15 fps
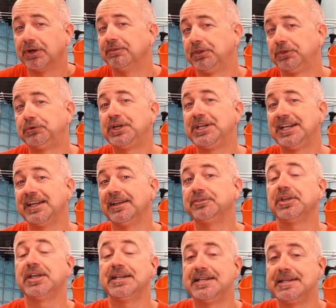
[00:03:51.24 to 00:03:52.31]
over 3
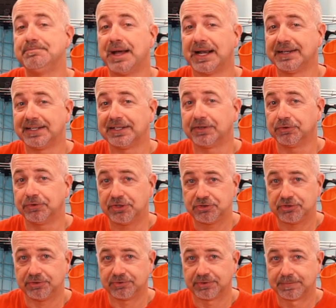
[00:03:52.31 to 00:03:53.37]
years in demanding
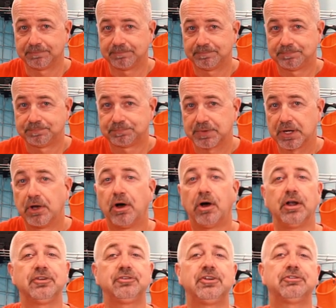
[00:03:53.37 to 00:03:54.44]
conditions.
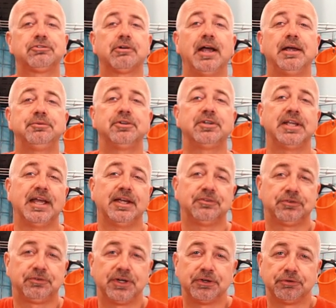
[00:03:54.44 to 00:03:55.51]
Hollis describes the
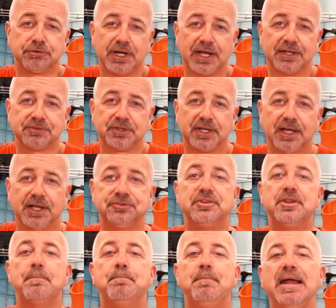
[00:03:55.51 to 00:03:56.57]
DX300X
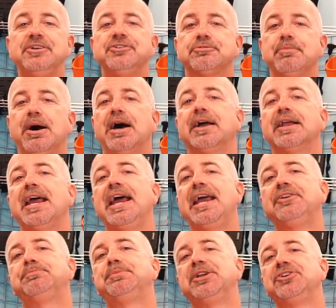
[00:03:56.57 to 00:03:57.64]
as the benchmark
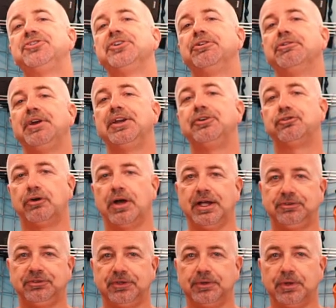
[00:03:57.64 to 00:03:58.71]
expedition-grade
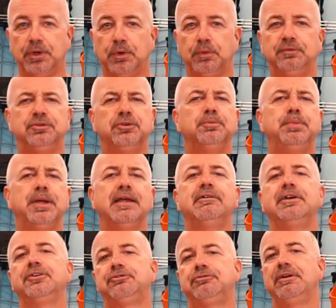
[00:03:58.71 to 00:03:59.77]
dry suit with
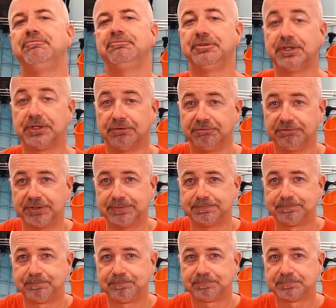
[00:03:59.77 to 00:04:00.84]
superior strength and comfort.
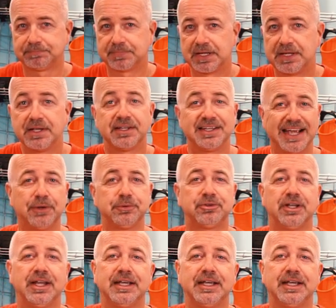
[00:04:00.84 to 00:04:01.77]
The outer